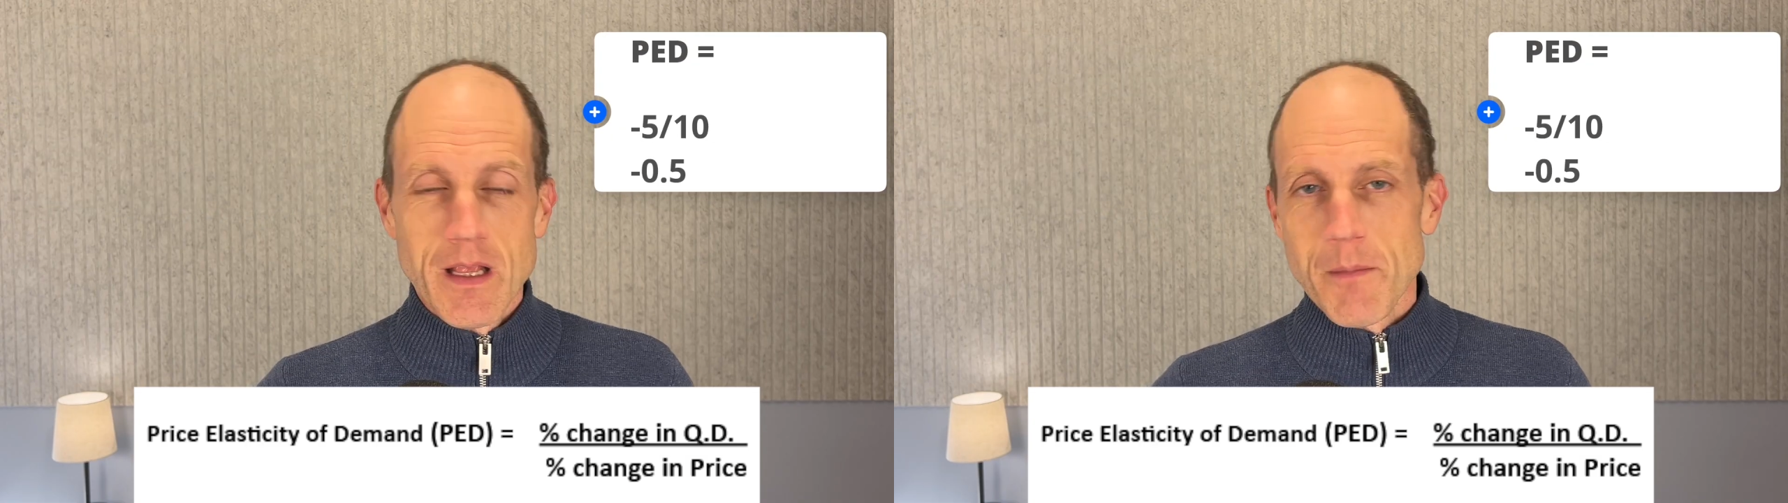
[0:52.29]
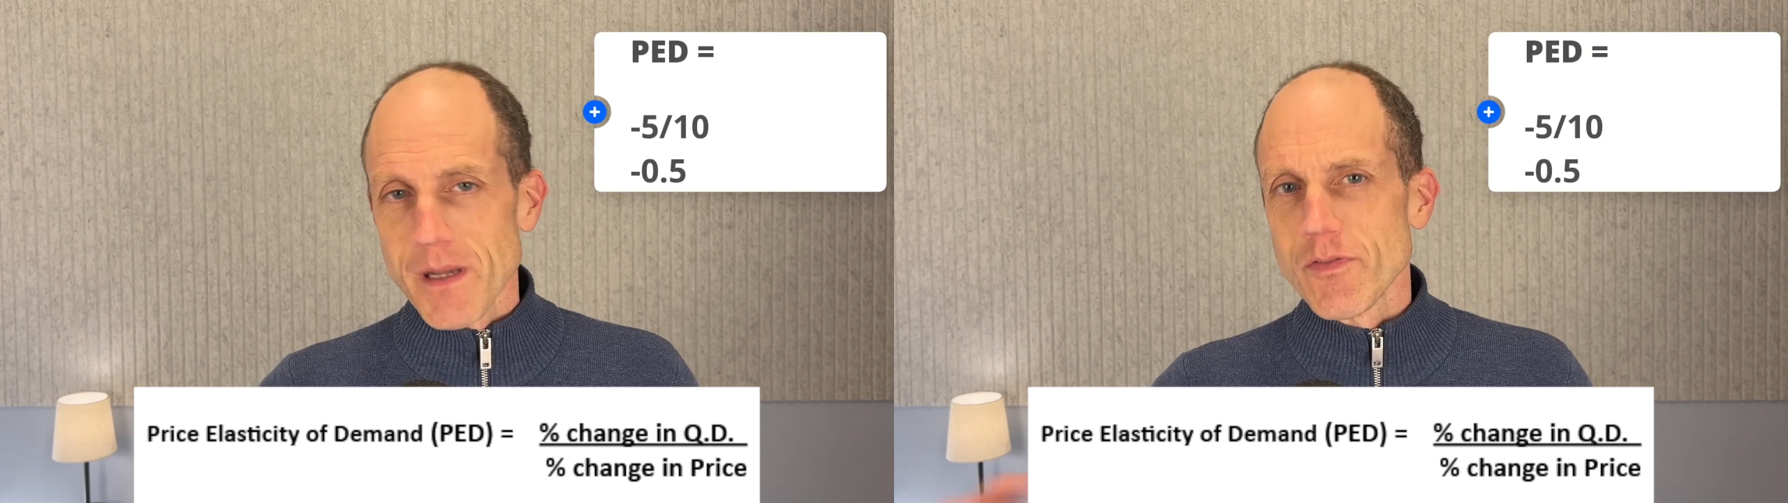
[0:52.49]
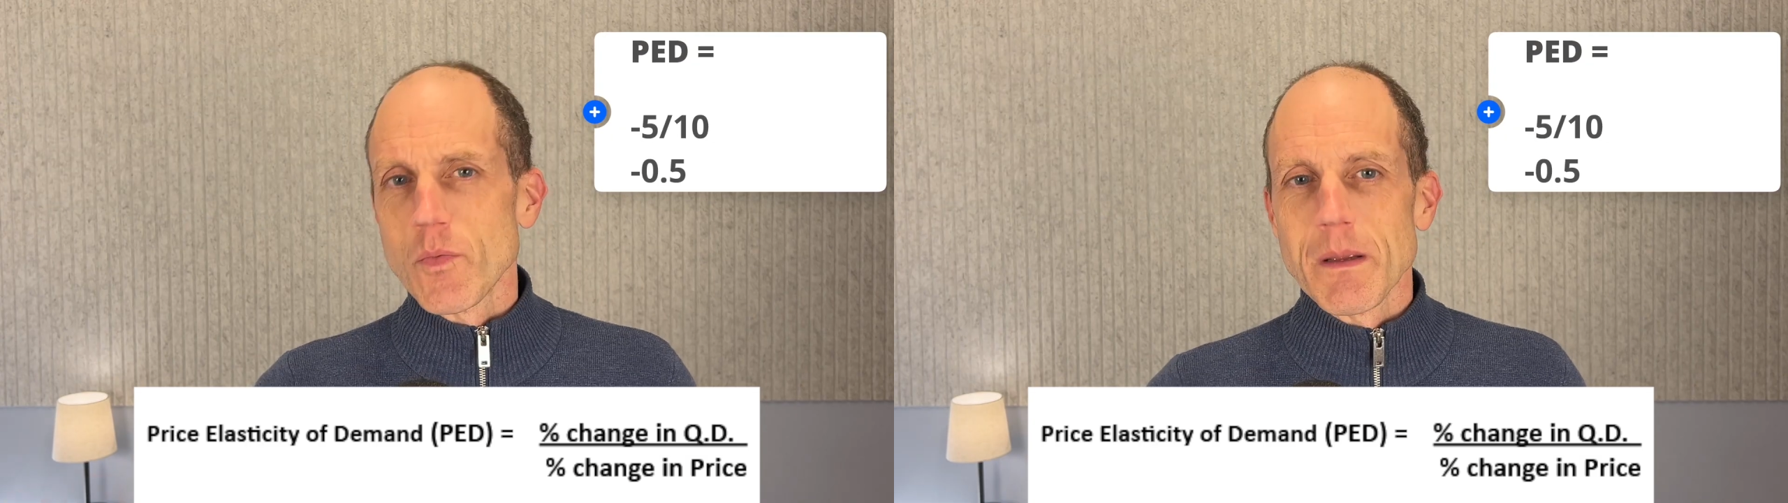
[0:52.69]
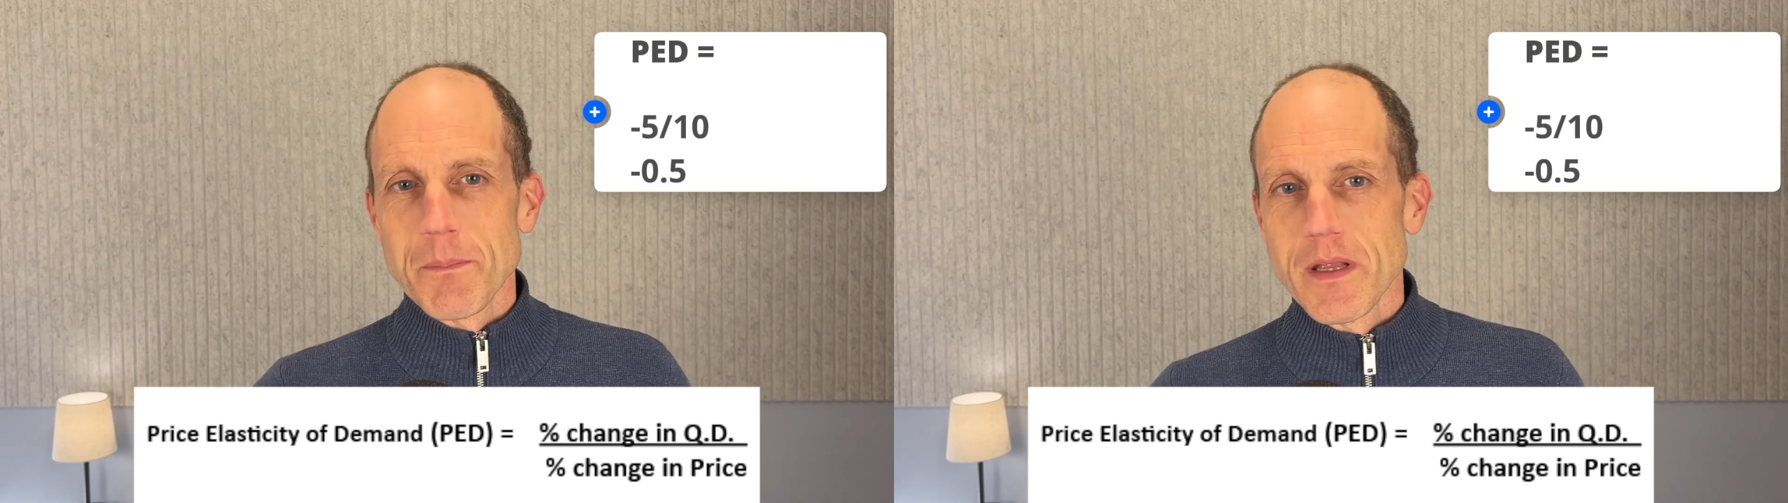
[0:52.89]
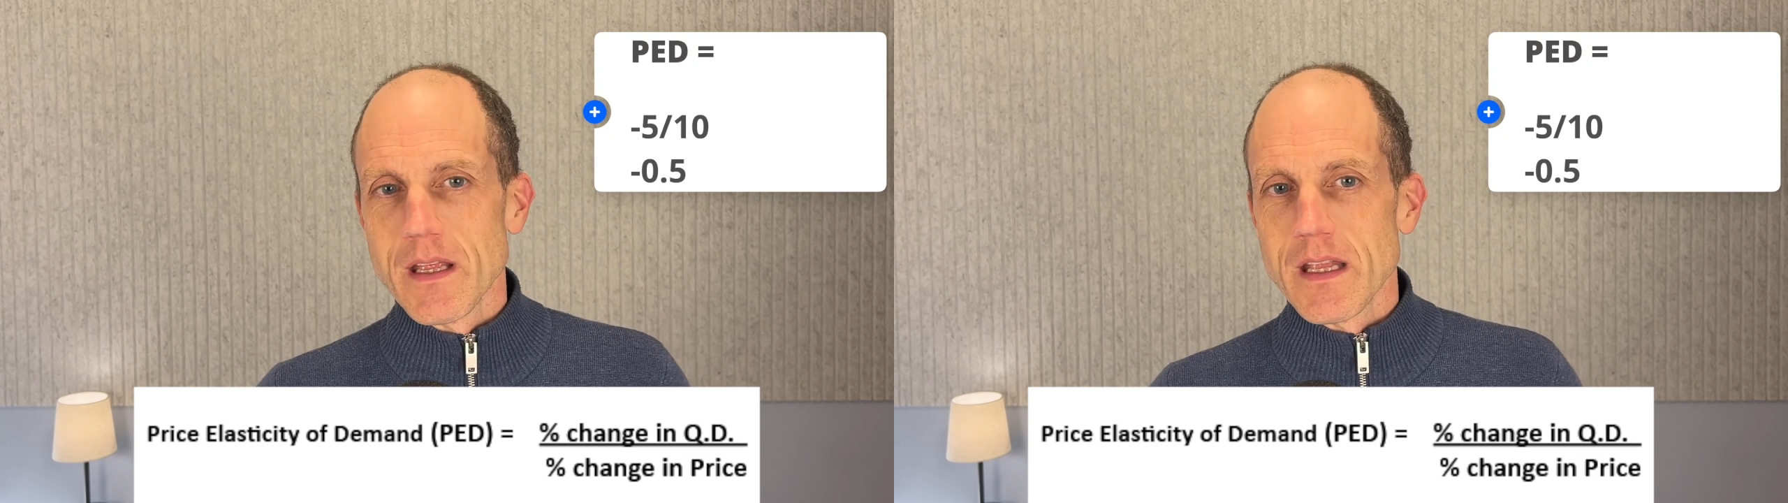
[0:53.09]
By the way,
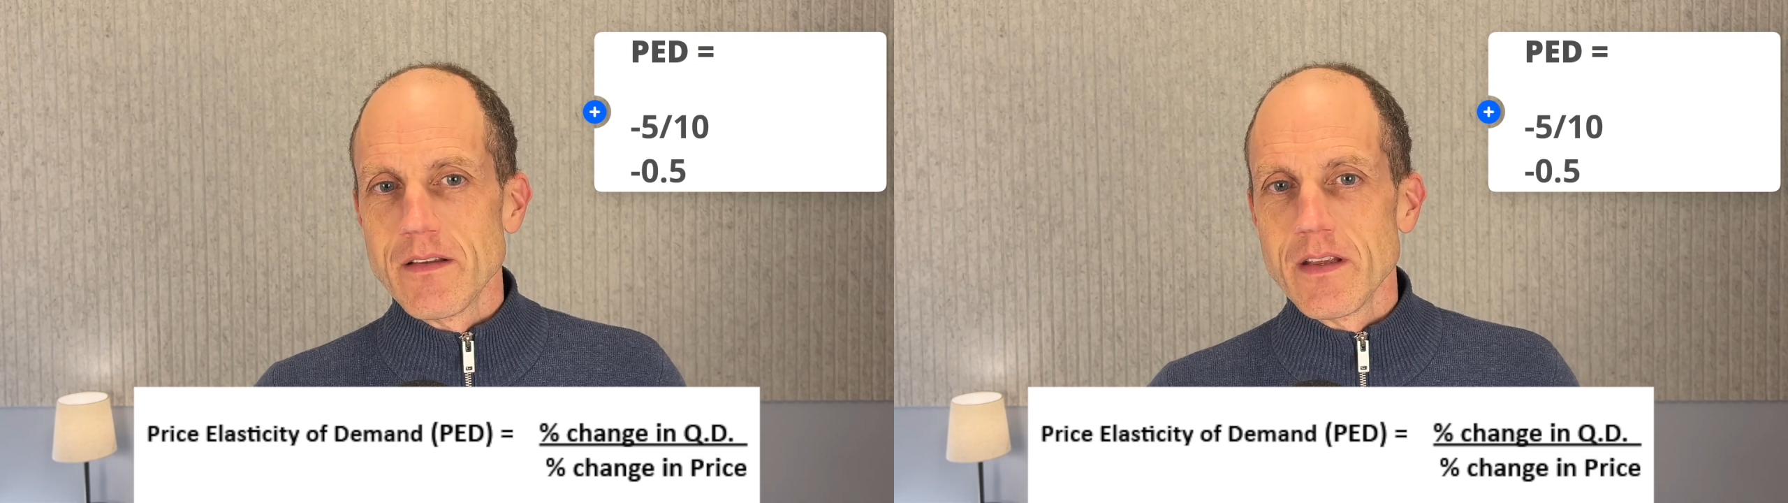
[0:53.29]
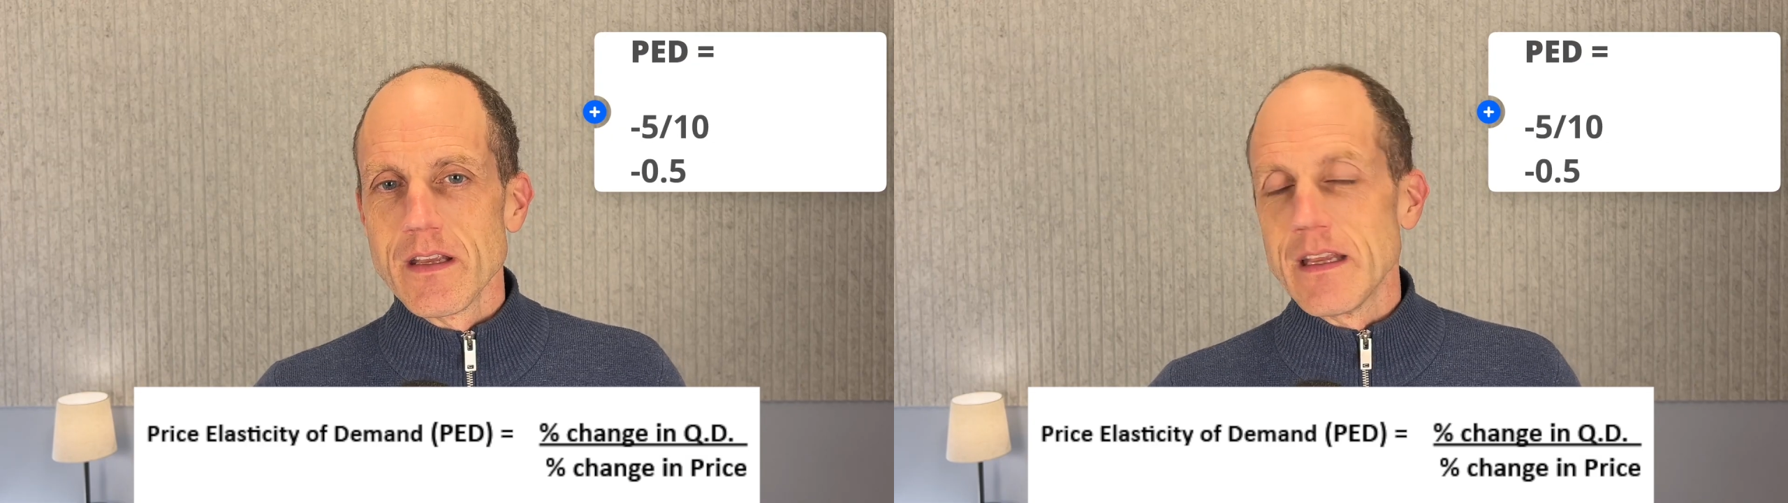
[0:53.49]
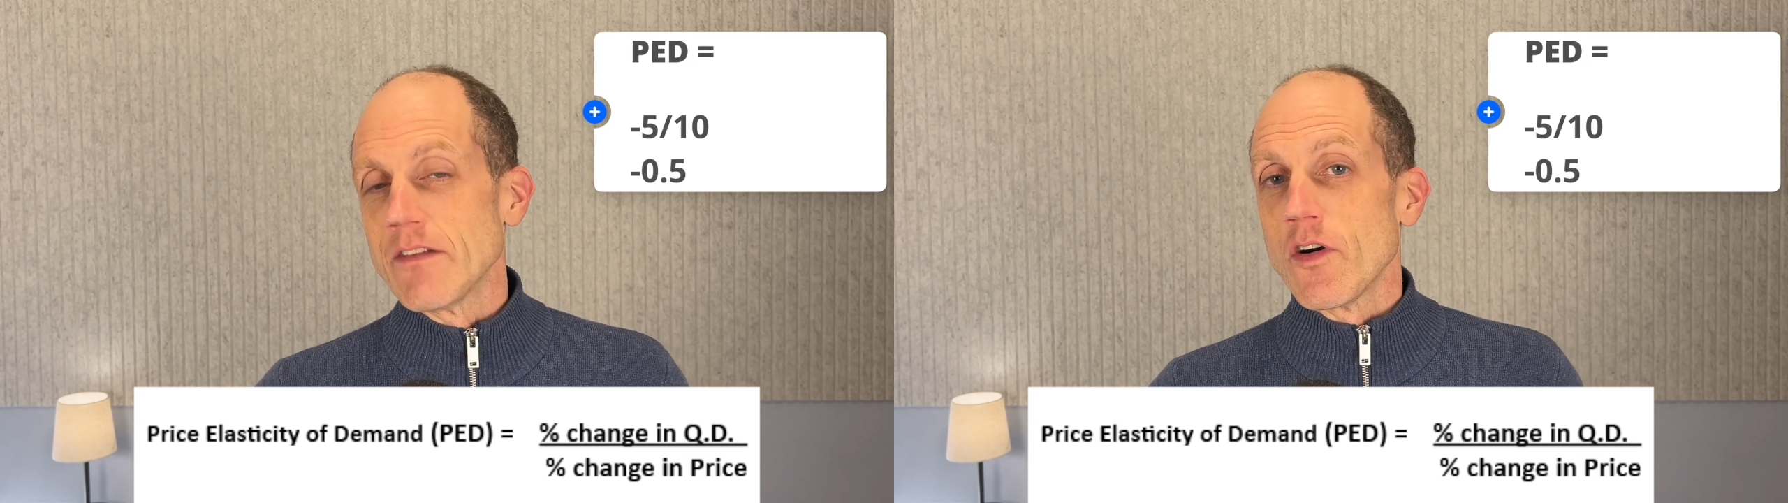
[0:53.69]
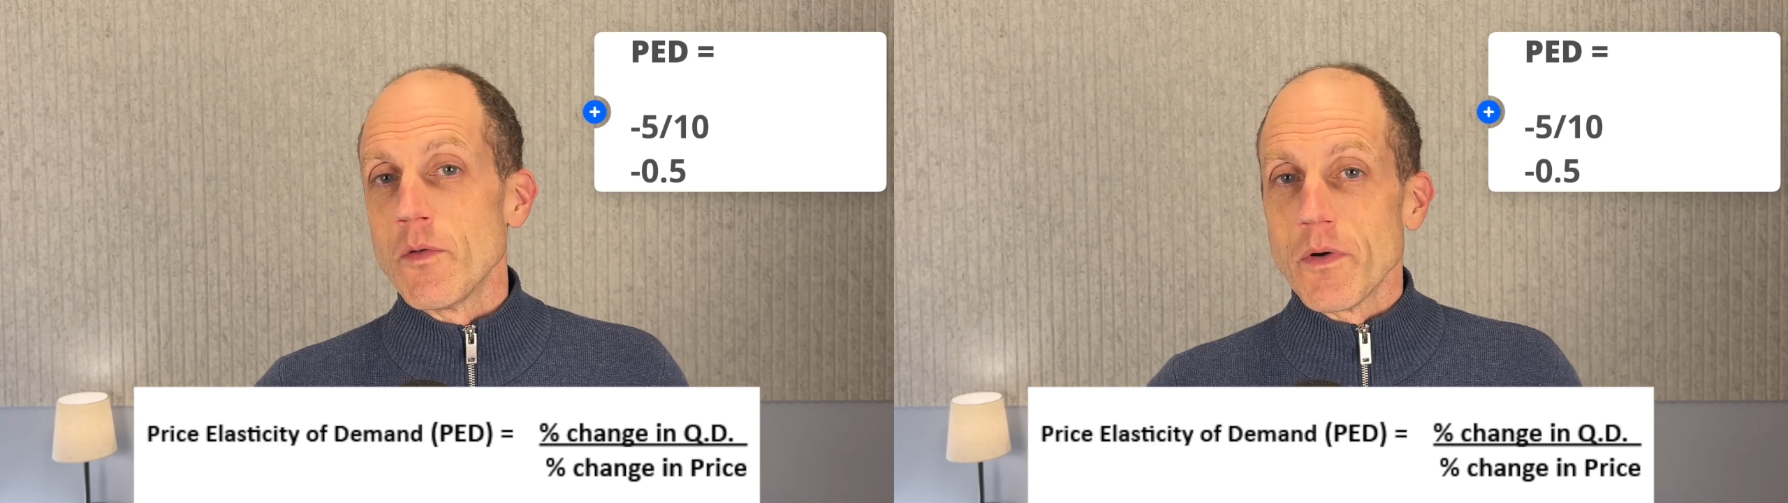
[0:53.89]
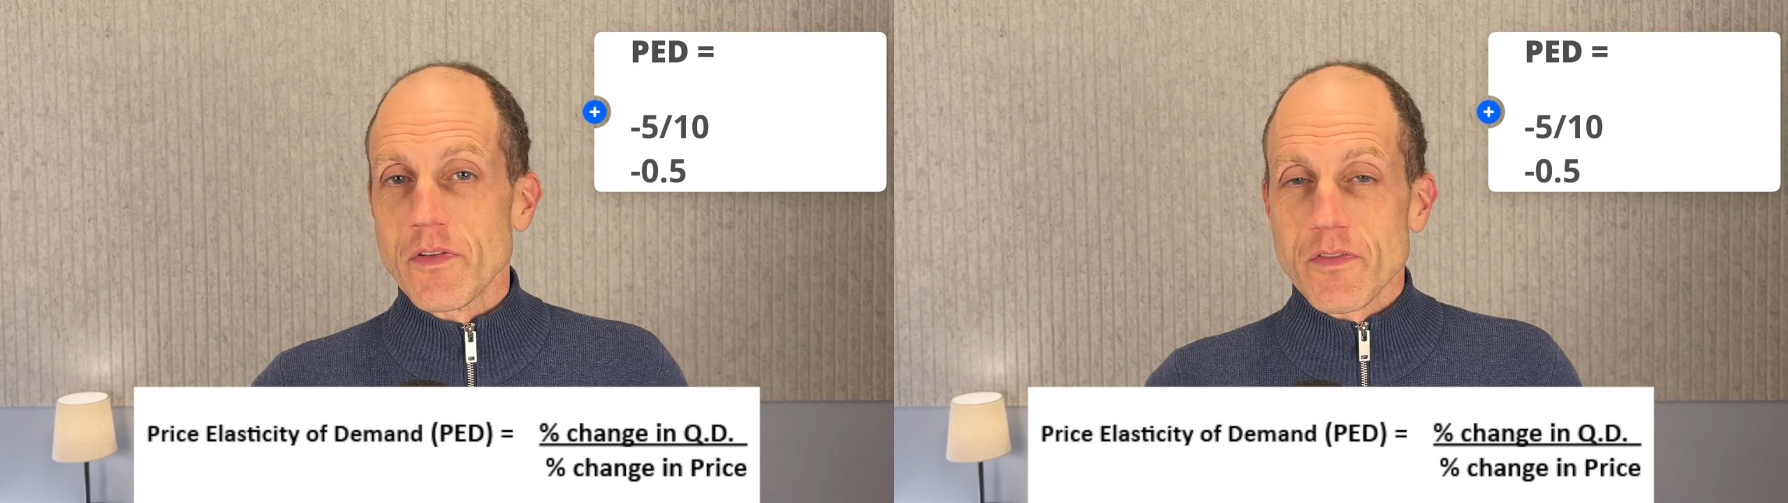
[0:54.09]
PED is
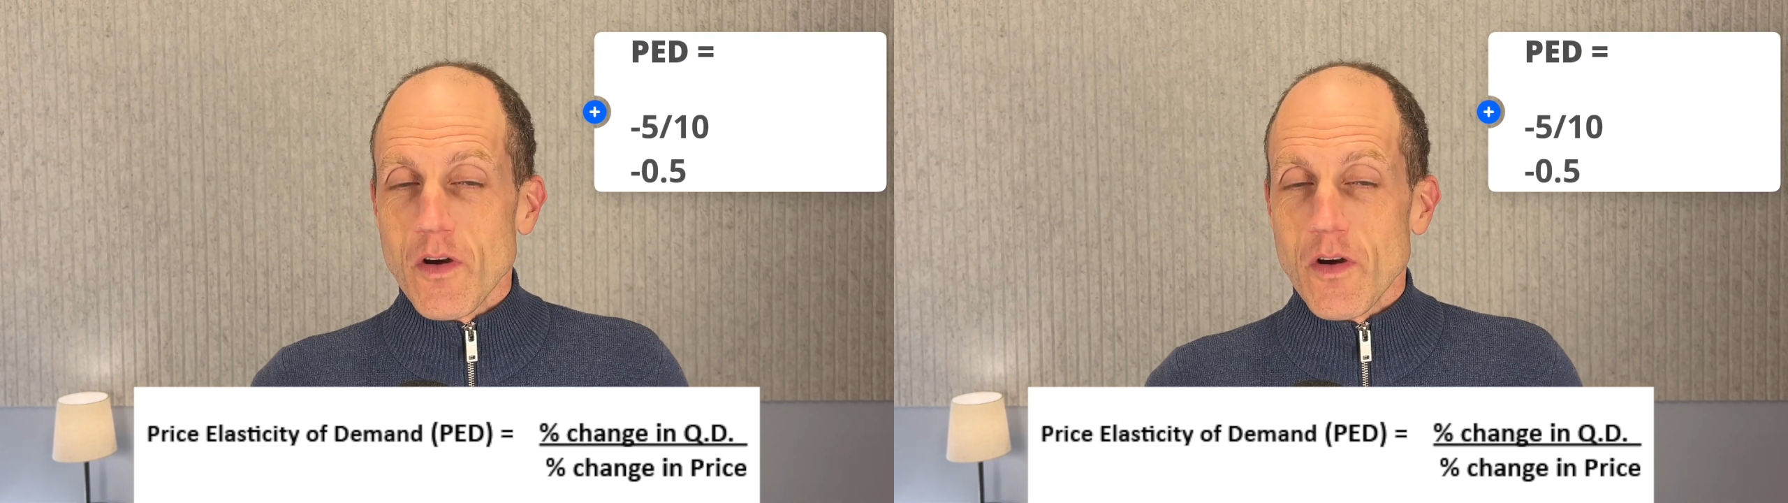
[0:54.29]
almost